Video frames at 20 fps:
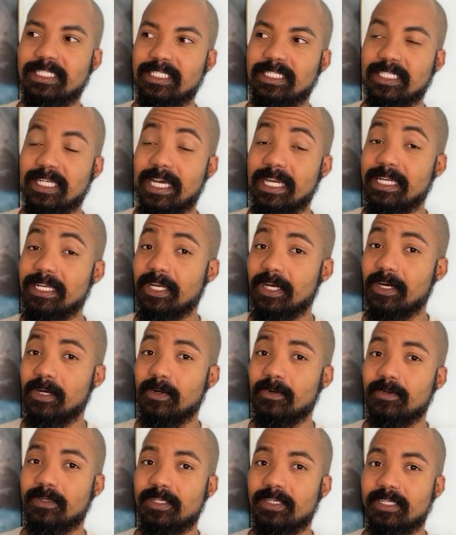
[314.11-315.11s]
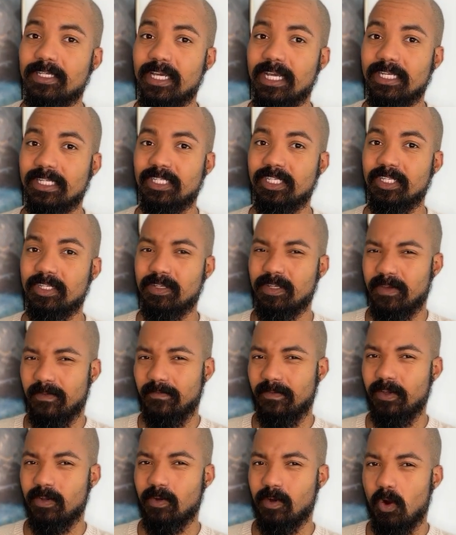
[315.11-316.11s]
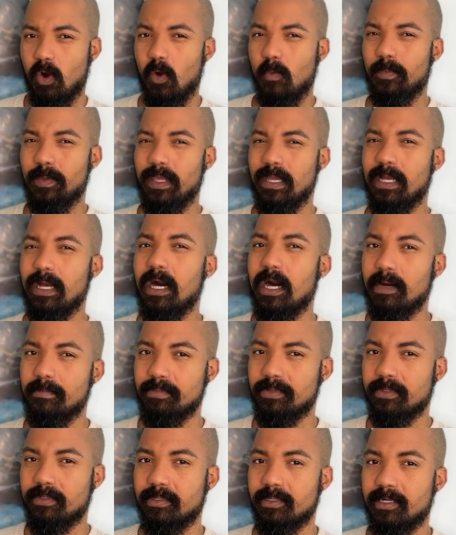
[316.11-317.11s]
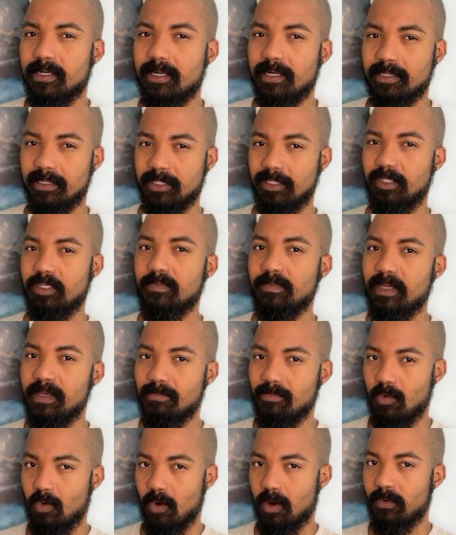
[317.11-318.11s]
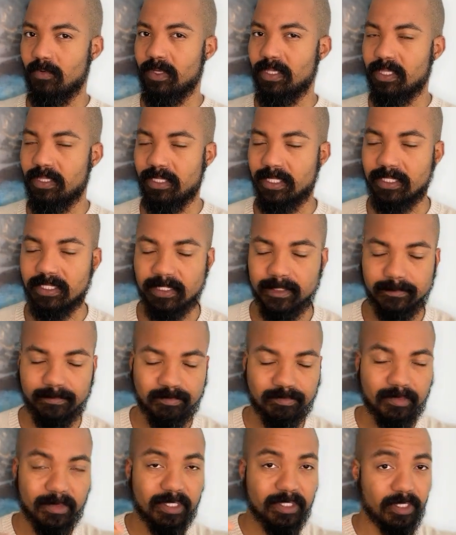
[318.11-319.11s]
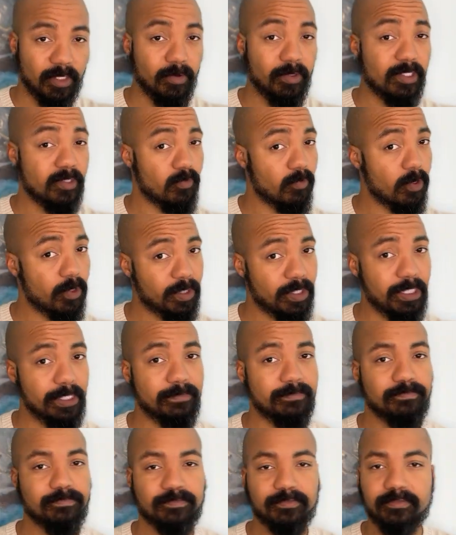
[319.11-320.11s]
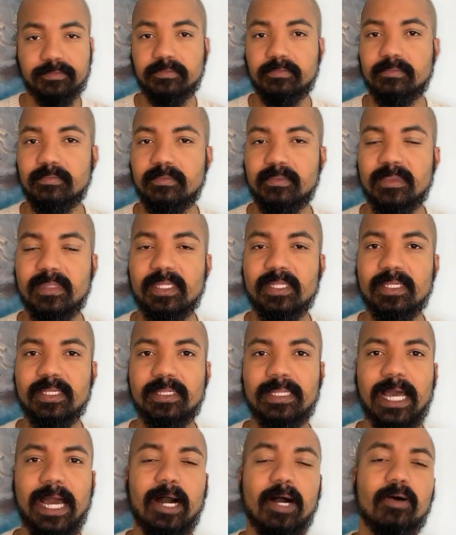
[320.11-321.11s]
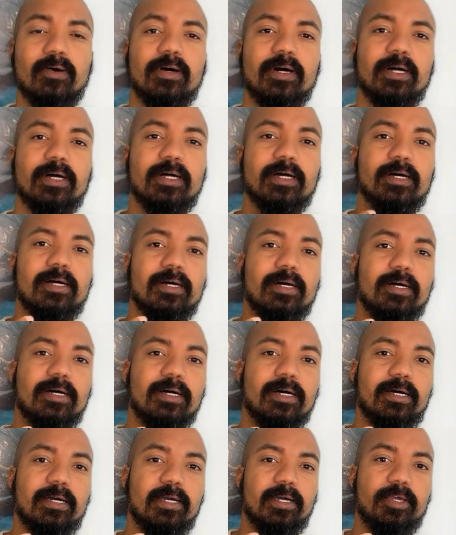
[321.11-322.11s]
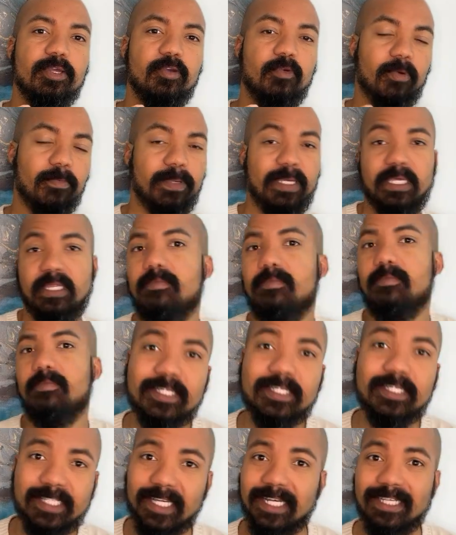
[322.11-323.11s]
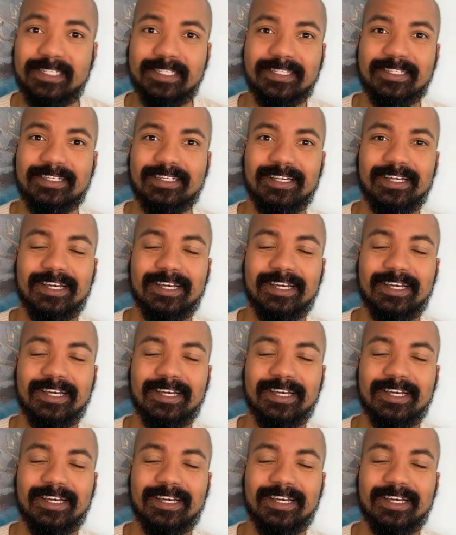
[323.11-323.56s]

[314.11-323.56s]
she's letting go, and you can feel her opening up a little bit more with this. So it's worth it. Now you repeat the process.